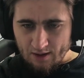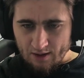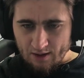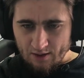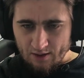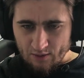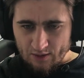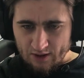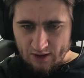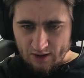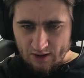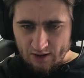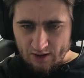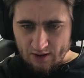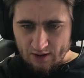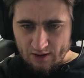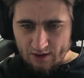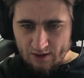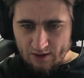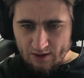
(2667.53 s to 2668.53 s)
Okay,
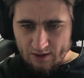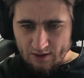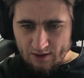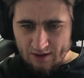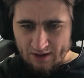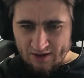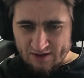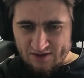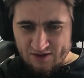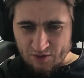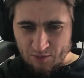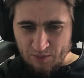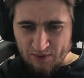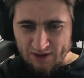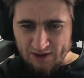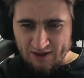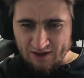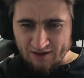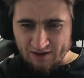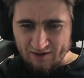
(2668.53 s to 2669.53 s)
extra
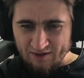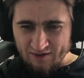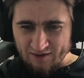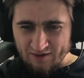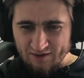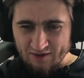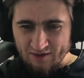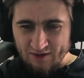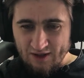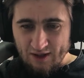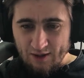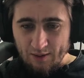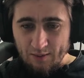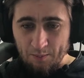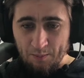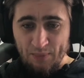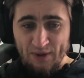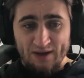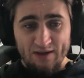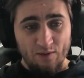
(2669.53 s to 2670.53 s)
blink.
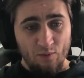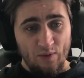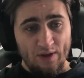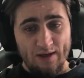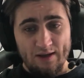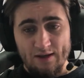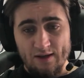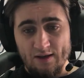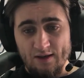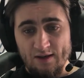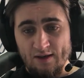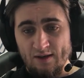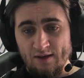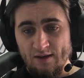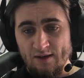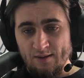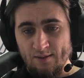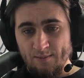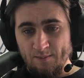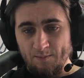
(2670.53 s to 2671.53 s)
By the way,
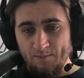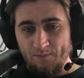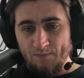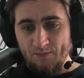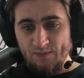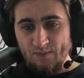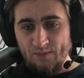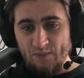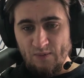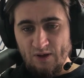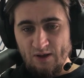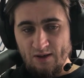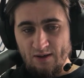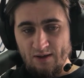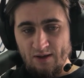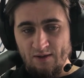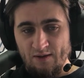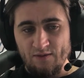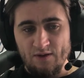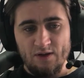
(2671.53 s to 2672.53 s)

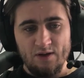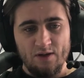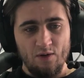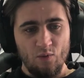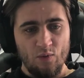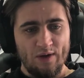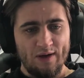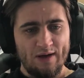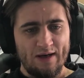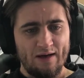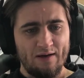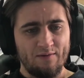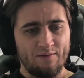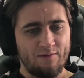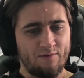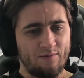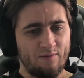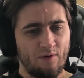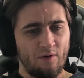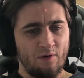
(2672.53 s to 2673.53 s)
even though we
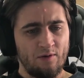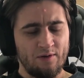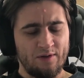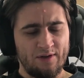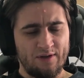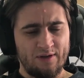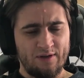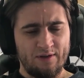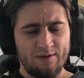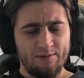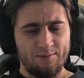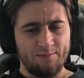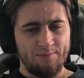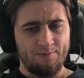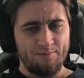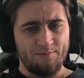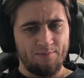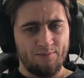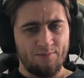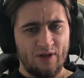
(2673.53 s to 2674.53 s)
have all the
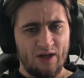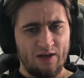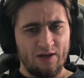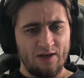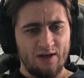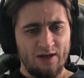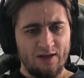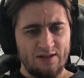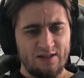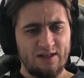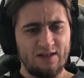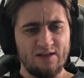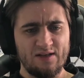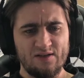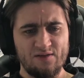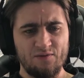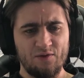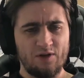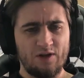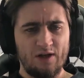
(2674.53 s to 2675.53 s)
kind of
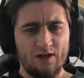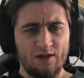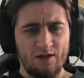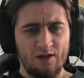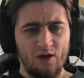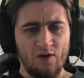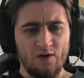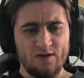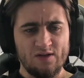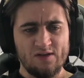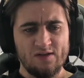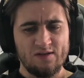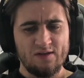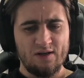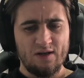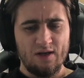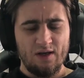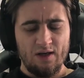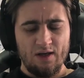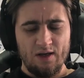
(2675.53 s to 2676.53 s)
ideas for the unlocks,
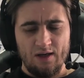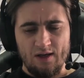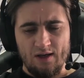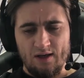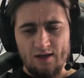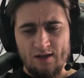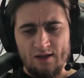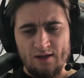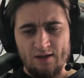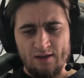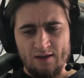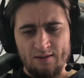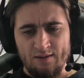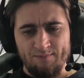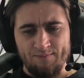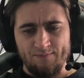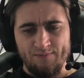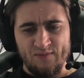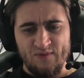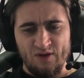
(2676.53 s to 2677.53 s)

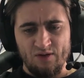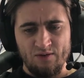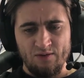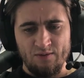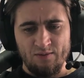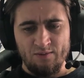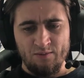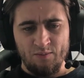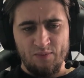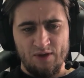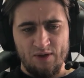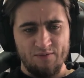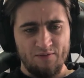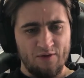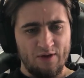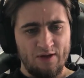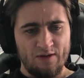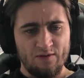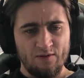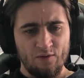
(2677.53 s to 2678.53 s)
don't be
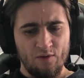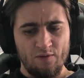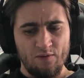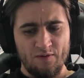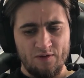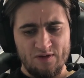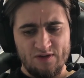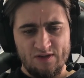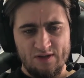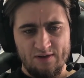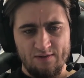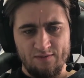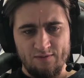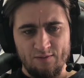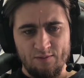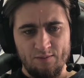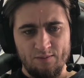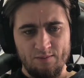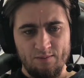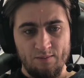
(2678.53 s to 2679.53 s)
afraid to offer
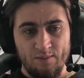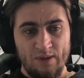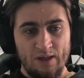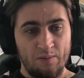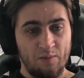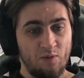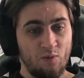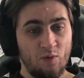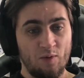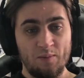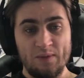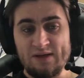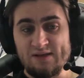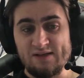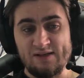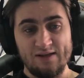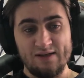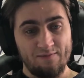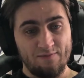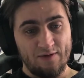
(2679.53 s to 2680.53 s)
stuff. Maybe we
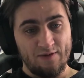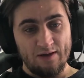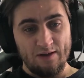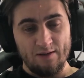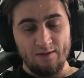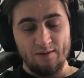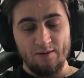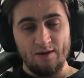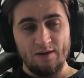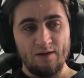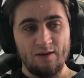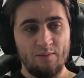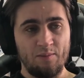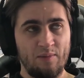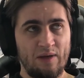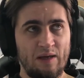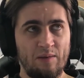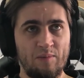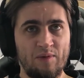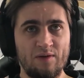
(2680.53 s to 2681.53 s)
missed something.
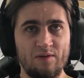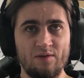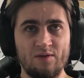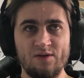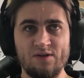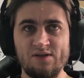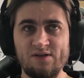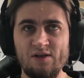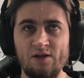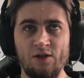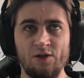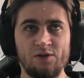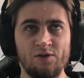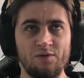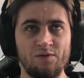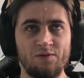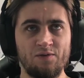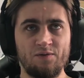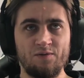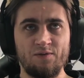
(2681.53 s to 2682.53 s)
Maybe there's a lot of